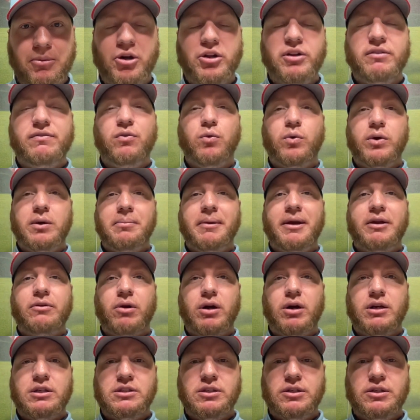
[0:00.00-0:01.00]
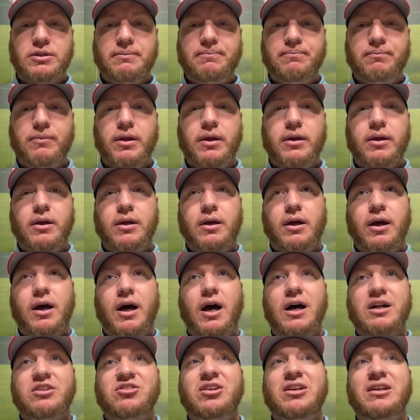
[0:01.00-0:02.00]
the 40-man roster,
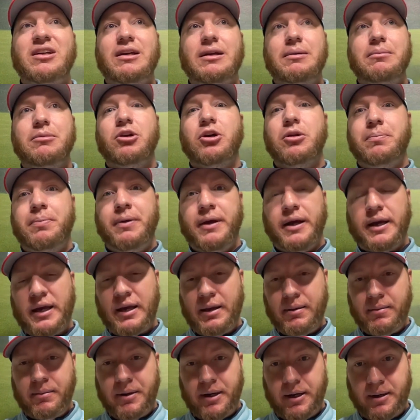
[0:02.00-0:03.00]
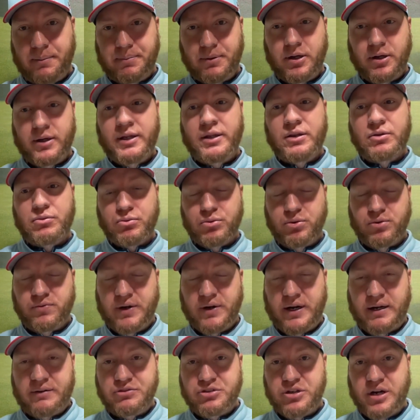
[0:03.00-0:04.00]
a team could pick him up in the Rule
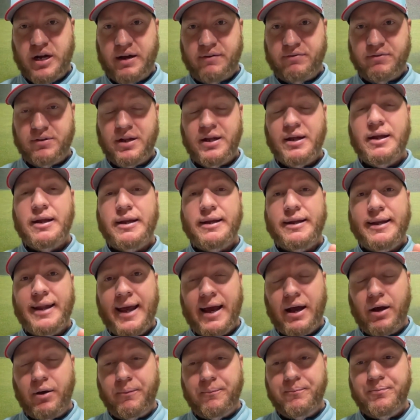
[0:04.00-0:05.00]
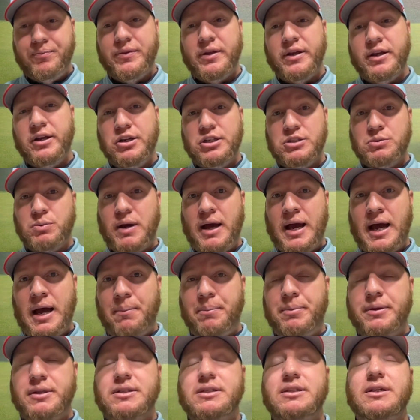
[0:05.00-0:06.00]
5 draft. Now, here's what
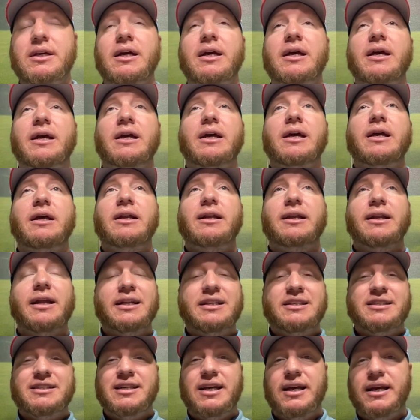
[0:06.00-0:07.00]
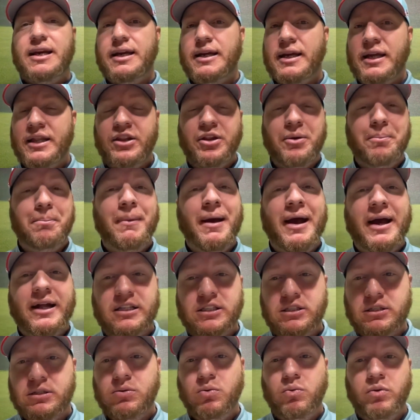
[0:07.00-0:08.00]
happens. Let's say the
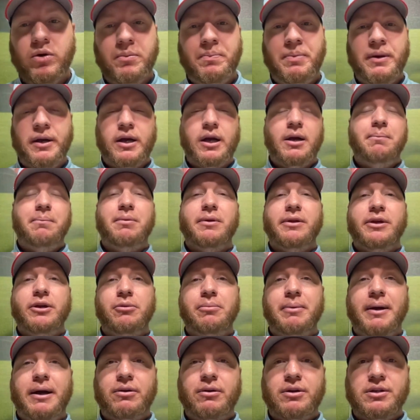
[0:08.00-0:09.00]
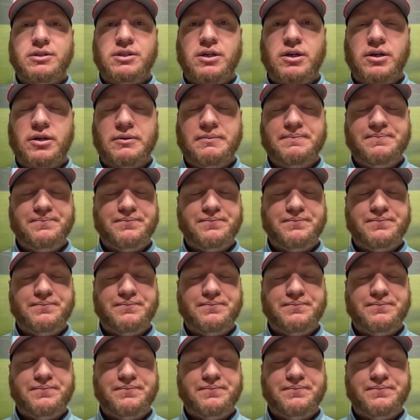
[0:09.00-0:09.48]
Mets were to pick up Leo Balcazar